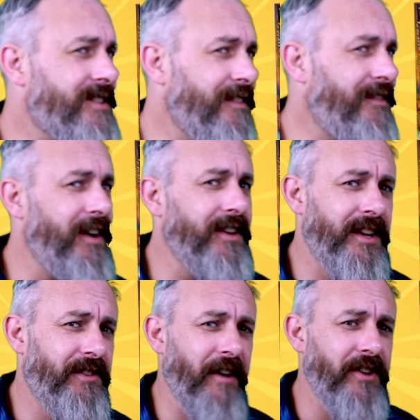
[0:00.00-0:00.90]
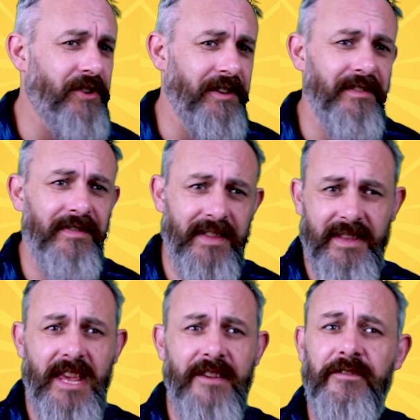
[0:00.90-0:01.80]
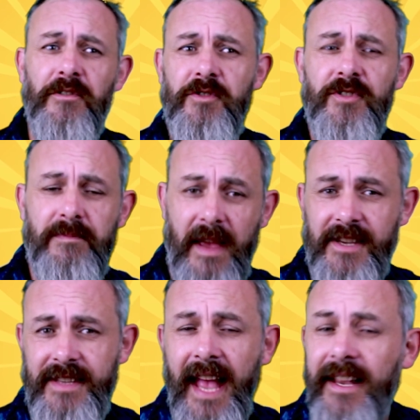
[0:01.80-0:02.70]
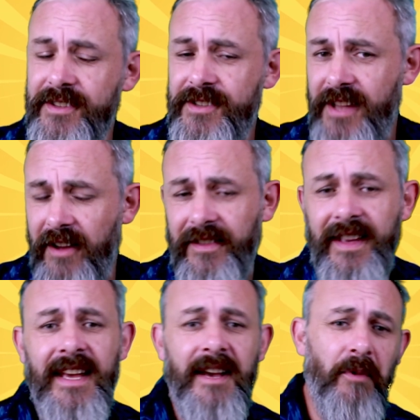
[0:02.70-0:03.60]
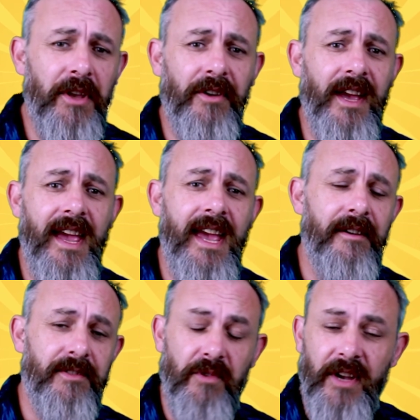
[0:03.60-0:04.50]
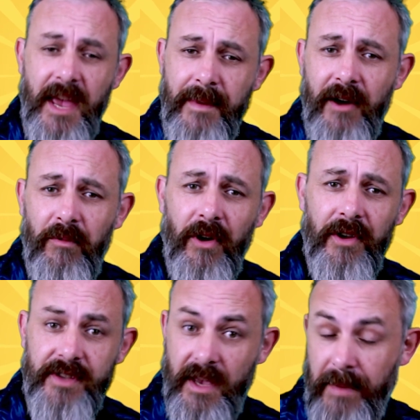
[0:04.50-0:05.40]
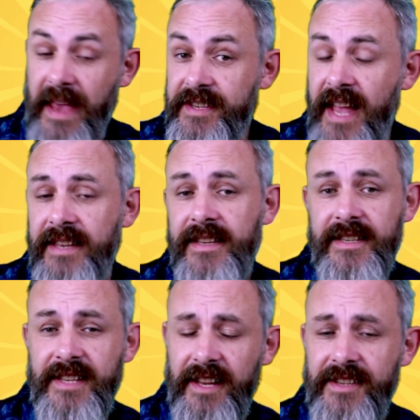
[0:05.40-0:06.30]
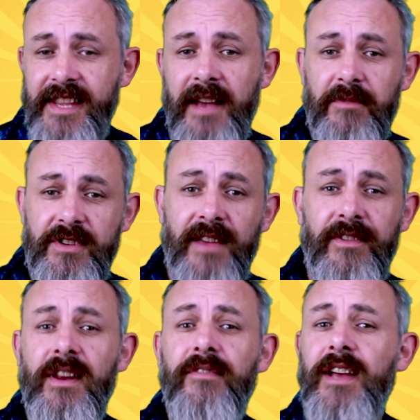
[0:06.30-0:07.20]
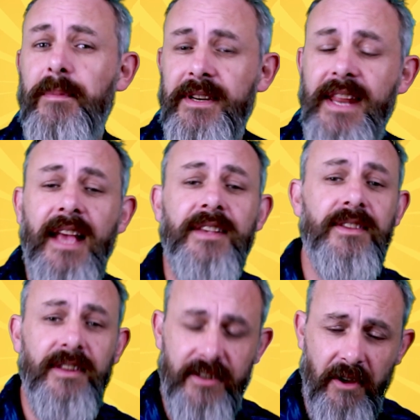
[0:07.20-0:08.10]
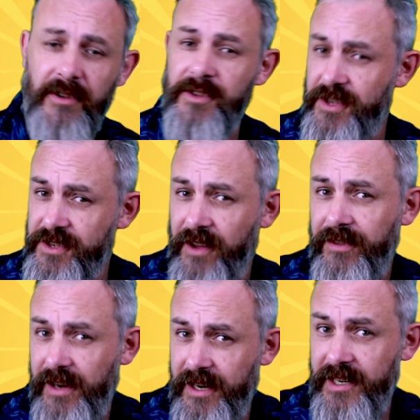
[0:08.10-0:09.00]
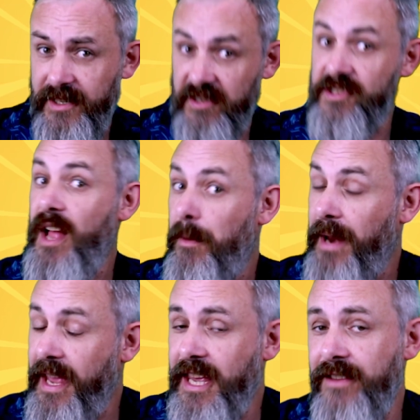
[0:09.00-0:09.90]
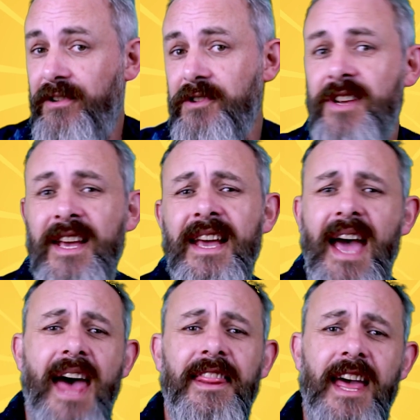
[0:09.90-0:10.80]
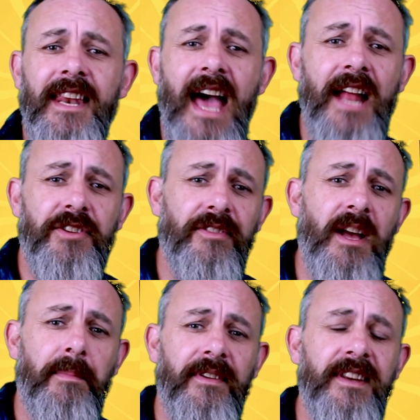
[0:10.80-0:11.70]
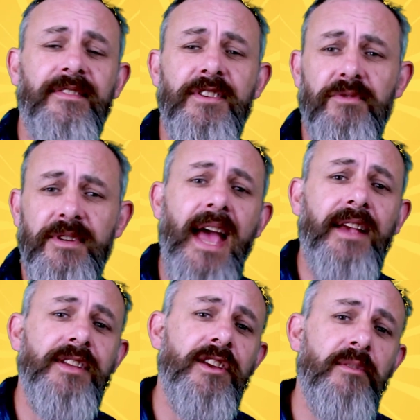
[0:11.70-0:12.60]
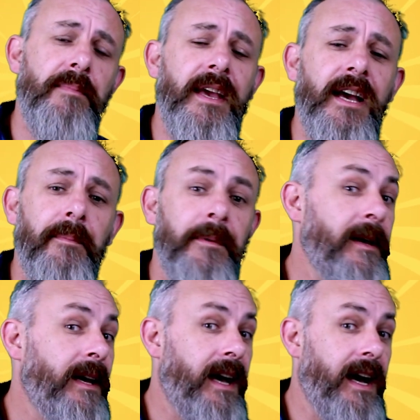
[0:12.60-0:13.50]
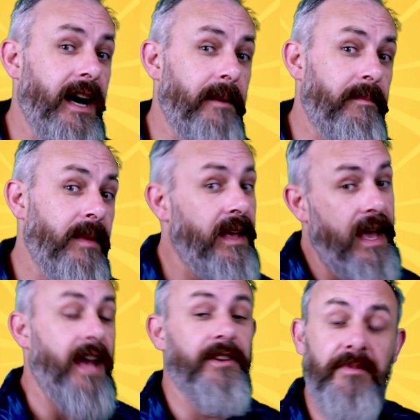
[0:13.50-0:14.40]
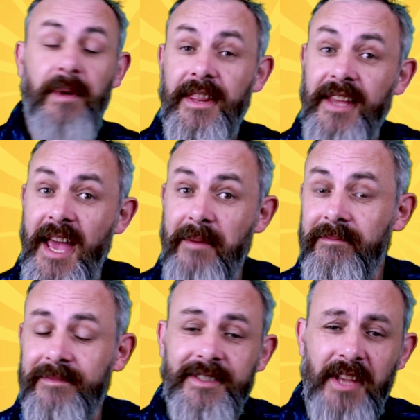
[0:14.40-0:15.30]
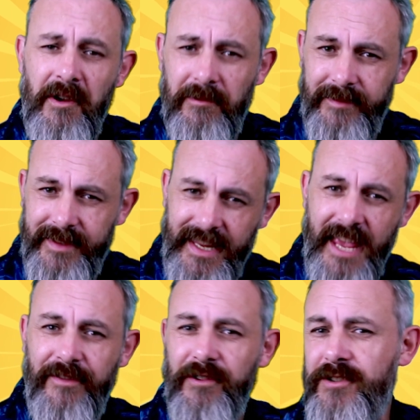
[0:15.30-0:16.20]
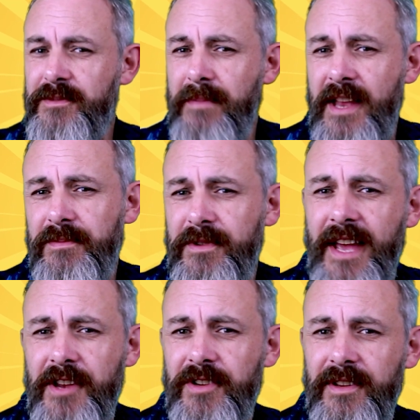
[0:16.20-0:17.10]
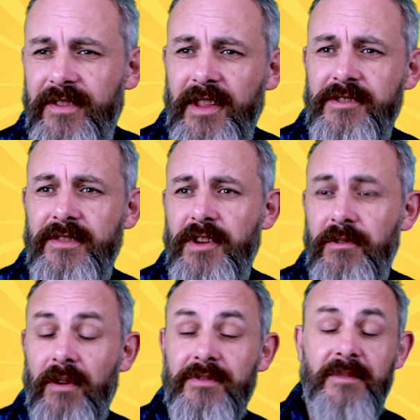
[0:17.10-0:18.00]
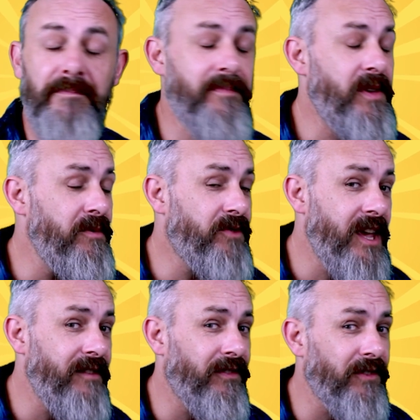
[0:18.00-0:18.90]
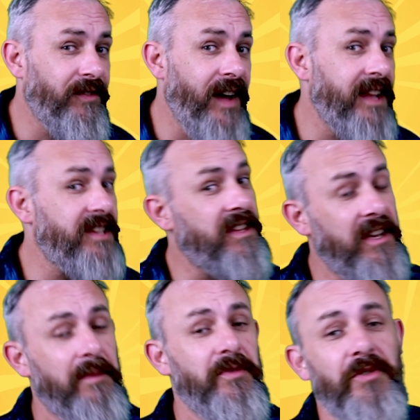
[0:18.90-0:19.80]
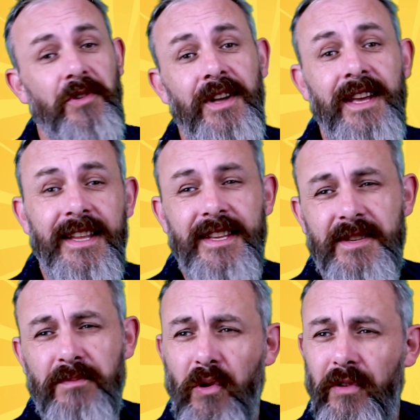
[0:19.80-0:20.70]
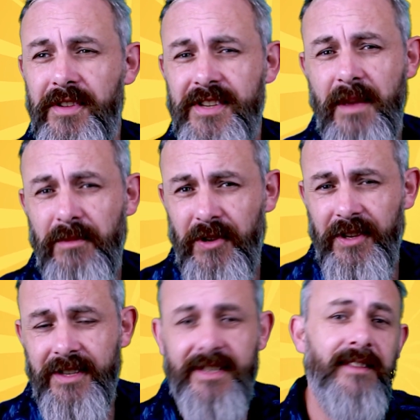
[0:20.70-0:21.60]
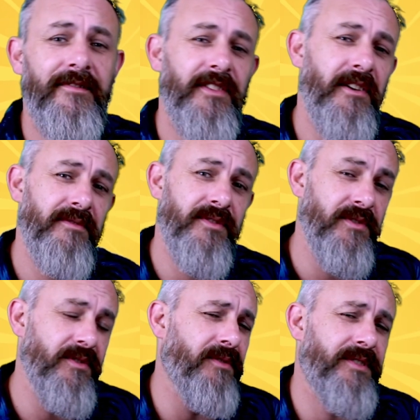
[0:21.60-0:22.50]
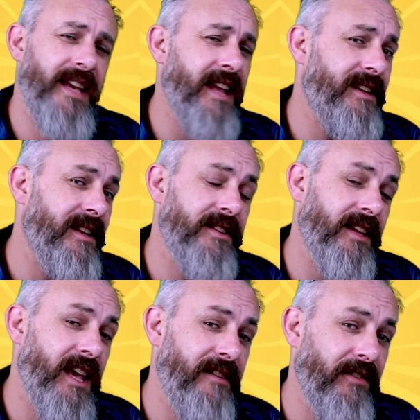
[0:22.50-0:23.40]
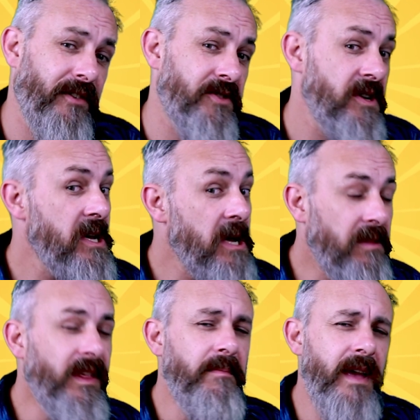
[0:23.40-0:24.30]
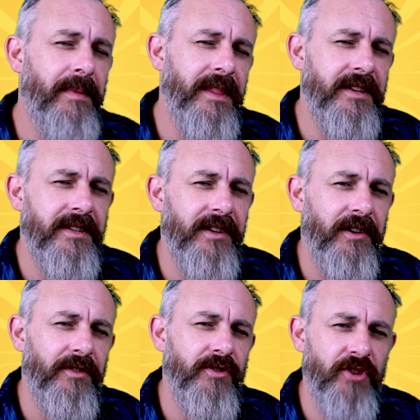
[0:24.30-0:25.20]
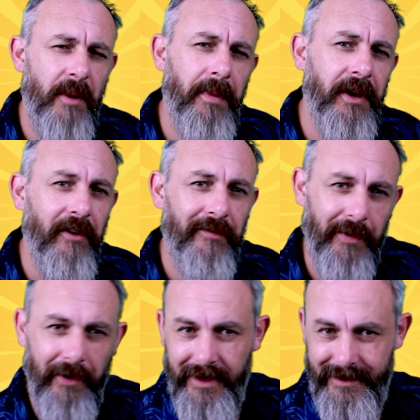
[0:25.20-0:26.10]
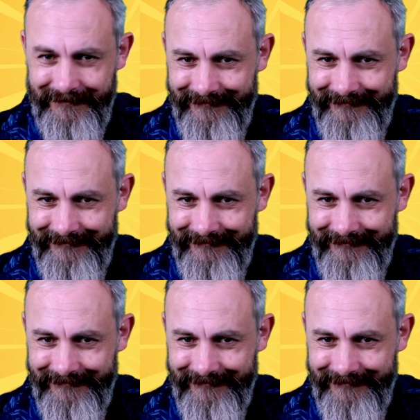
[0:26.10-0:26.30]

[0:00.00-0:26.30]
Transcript: is the third iteration of the Keyforge base decks and stuff. What you'll get here is what came out was a base set, a starter set, which give you enough for a couple of decks and the tokens and stuff you needed to start playing Keyforge, and then actually a couple of individual decks that you could pick up and to play the game. So Keyforge Mass Mutation, and for those of you obviously huge Keyforge fans, then I'm sure this is more of the same goodness, and for those not yet into the Keyforge, then maybe this is a good jumping off point.